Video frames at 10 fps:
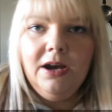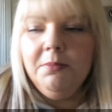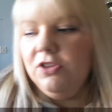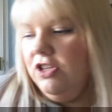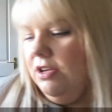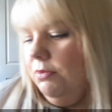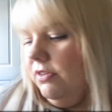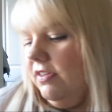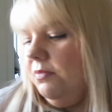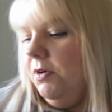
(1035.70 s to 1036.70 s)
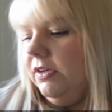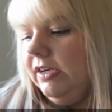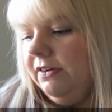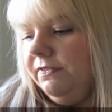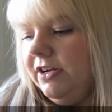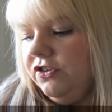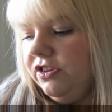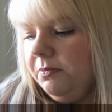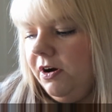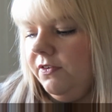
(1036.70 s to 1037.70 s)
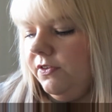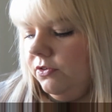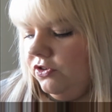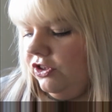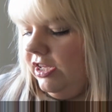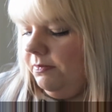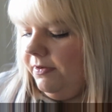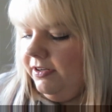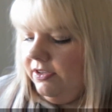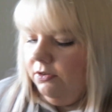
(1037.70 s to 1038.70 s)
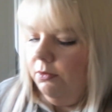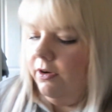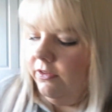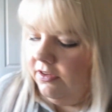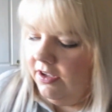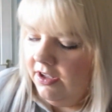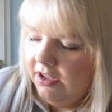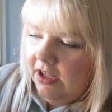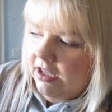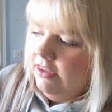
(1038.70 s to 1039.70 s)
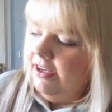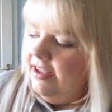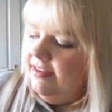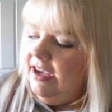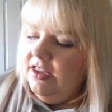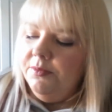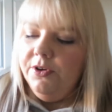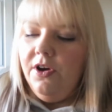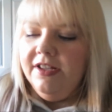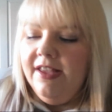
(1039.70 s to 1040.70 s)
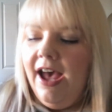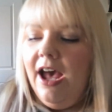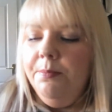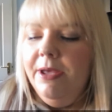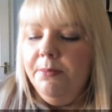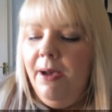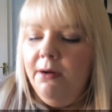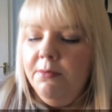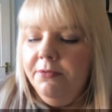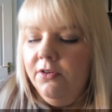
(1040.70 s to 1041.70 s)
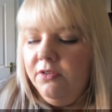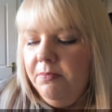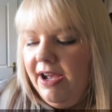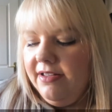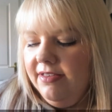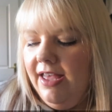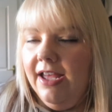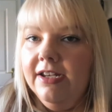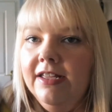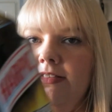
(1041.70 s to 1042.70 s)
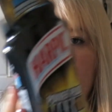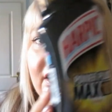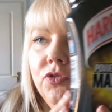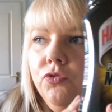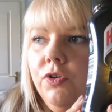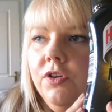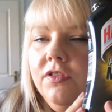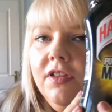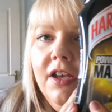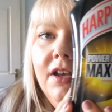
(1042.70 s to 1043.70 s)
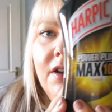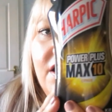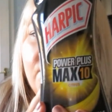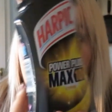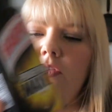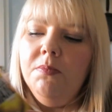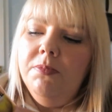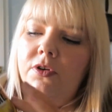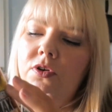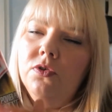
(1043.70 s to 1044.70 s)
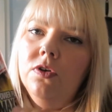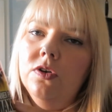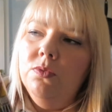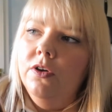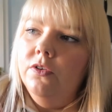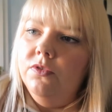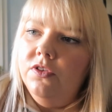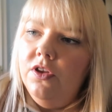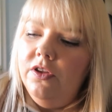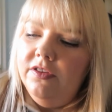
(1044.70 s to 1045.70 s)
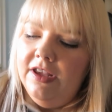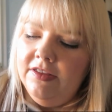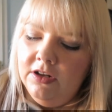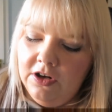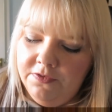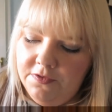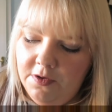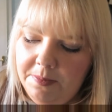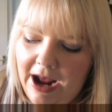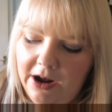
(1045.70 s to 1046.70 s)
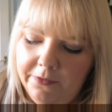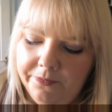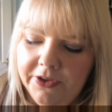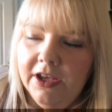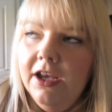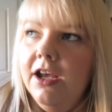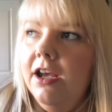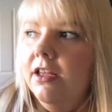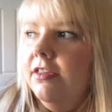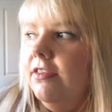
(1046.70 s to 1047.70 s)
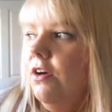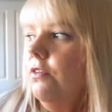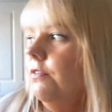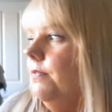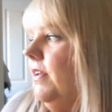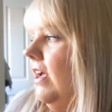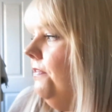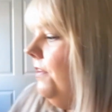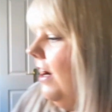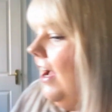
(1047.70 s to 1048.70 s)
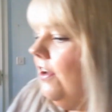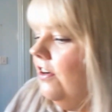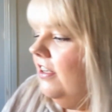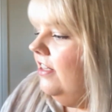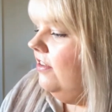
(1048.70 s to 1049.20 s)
out of my cheap ones this morning. I finished them off, those cheap little ones. And the last item I got is Harpic Power Plus Max 10 in Citrus. I've got the blue coloured one upstairs. It's on offer for £1. So if you like clean